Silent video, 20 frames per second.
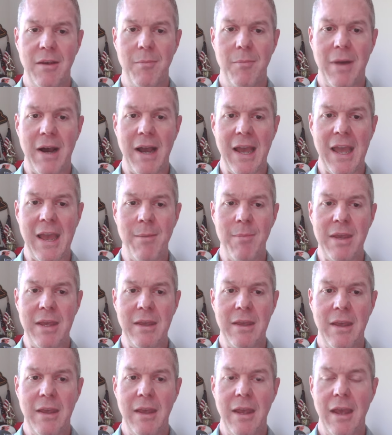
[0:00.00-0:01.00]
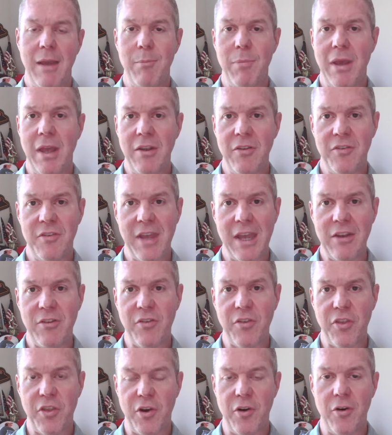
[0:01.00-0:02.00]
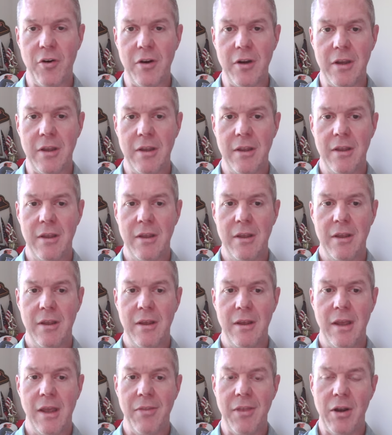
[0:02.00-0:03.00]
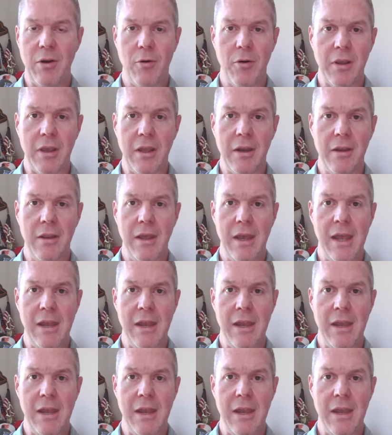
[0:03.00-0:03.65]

Miami, Penn State's third, and then Oregon.